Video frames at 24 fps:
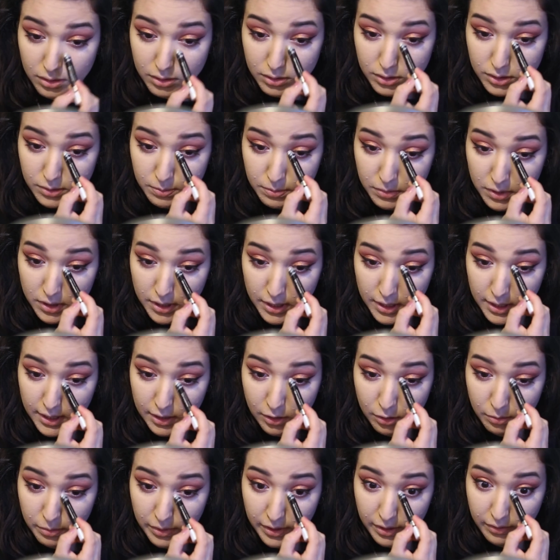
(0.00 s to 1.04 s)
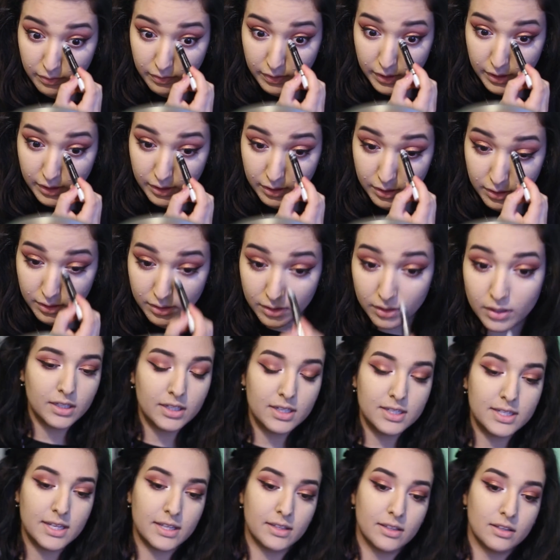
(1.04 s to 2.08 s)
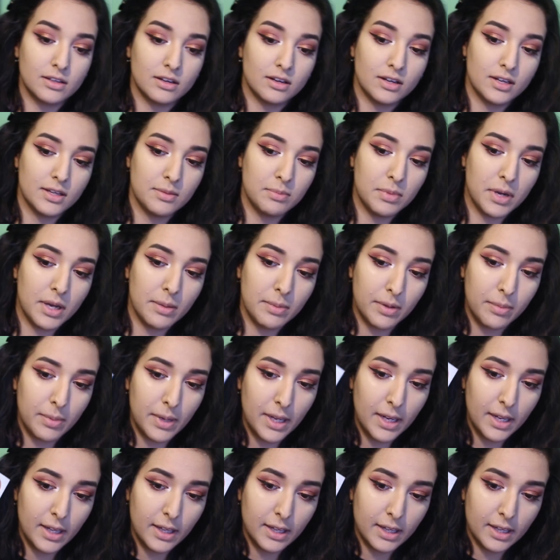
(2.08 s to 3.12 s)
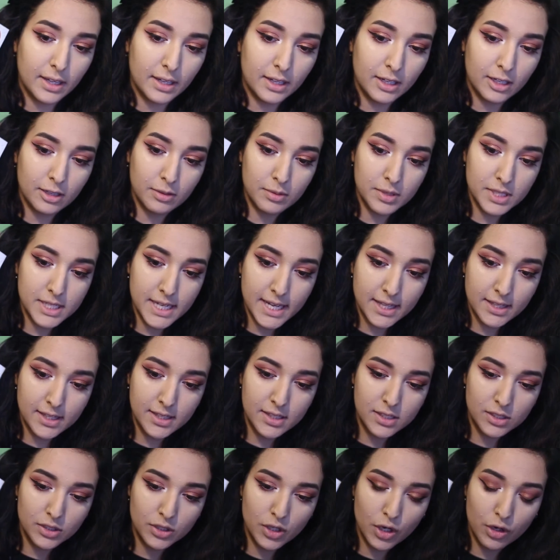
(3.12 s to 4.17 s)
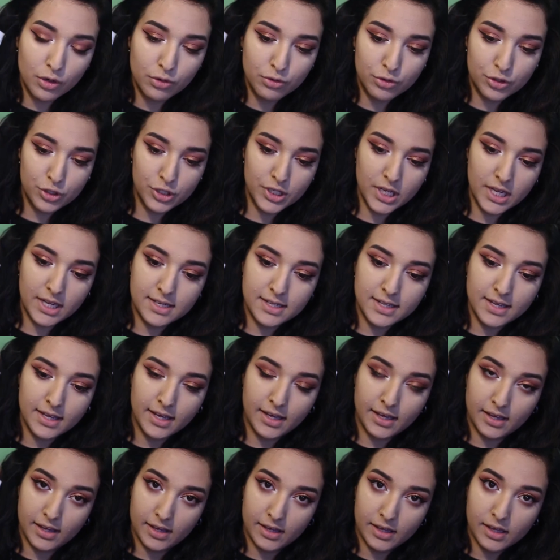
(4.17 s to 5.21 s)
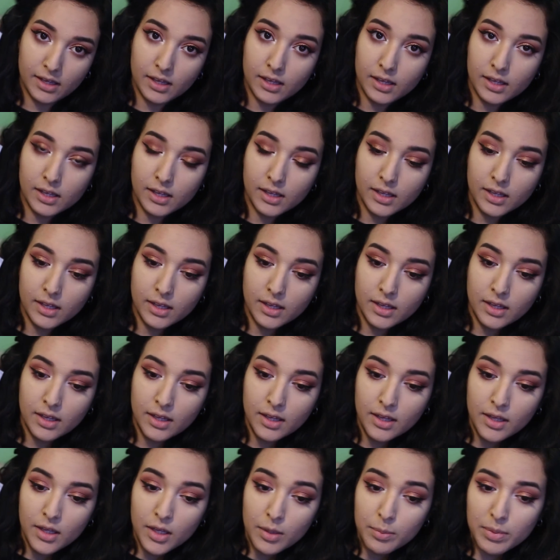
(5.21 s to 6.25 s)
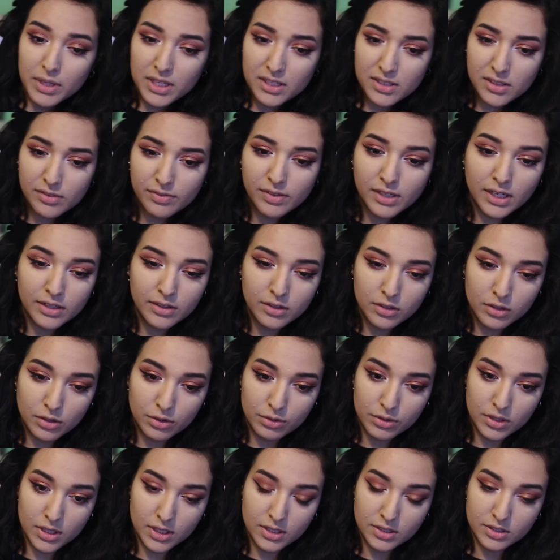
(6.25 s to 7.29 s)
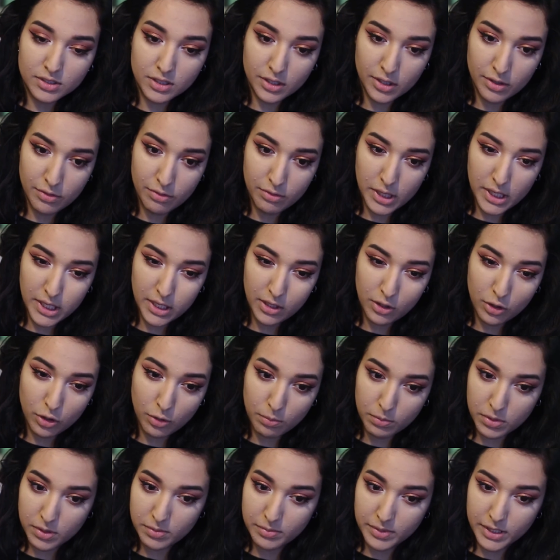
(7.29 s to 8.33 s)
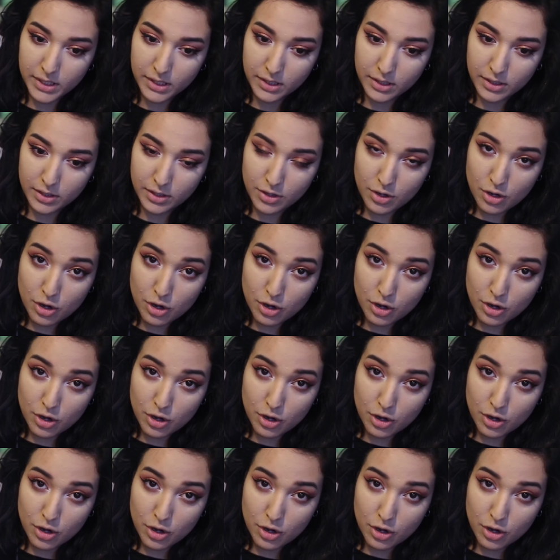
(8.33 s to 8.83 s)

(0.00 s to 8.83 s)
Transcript: Just apply a little bit of that. I'm going to take the Carly Bybel palette again, and I'm going to take this gold shade here because I feel like the gold colour is going to really complement the